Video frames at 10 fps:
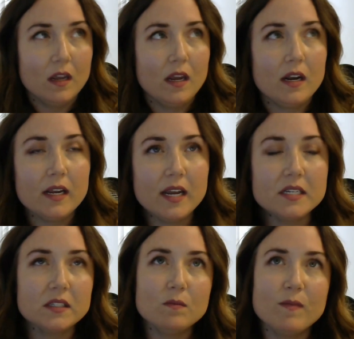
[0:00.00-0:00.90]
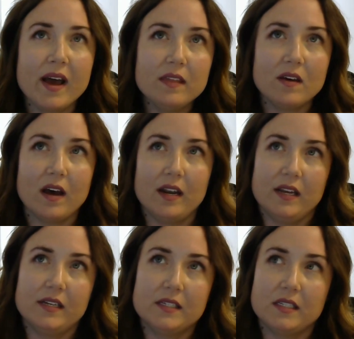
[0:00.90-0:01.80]
And I guess my thought
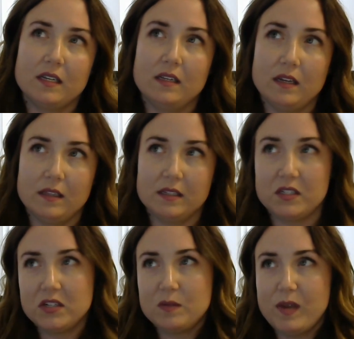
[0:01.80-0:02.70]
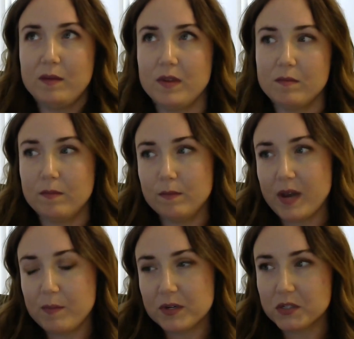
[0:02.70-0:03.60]
is, and this just may be
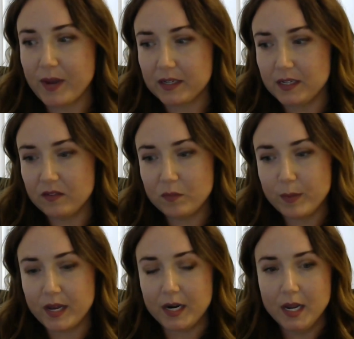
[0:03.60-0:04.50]
my perspective, but